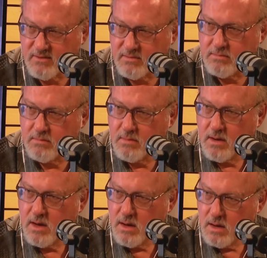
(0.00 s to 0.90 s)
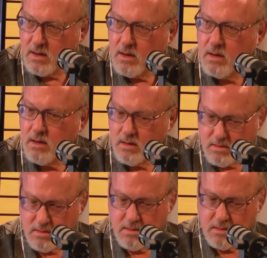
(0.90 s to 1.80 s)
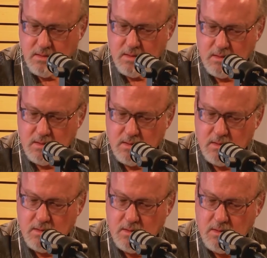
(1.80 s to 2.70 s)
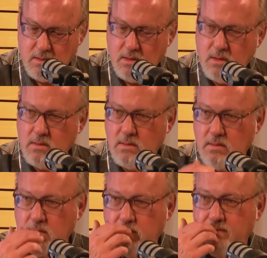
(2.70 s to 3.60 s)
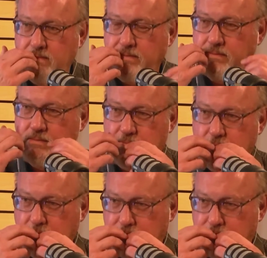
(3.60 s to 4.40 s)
And it's also about women who take control of their